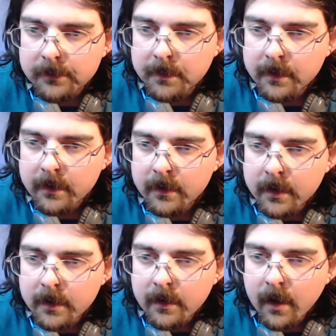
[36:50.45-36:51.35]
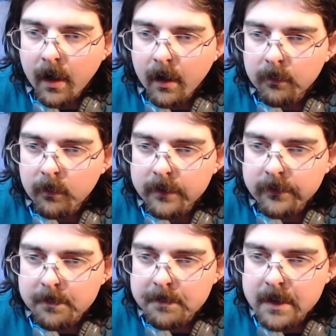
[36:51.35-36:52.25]
player, what
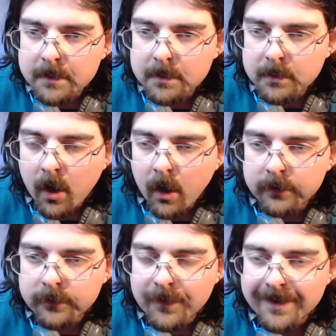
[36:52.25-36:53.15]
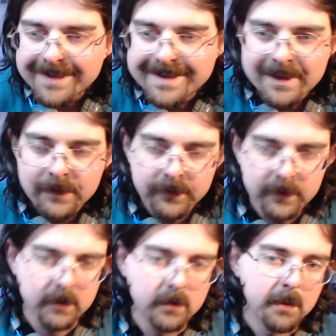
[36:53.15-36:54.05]
is the minimum cost for a
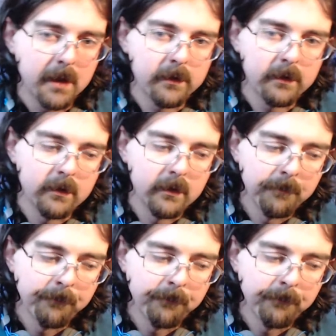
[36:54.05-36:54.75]
decent U-bass?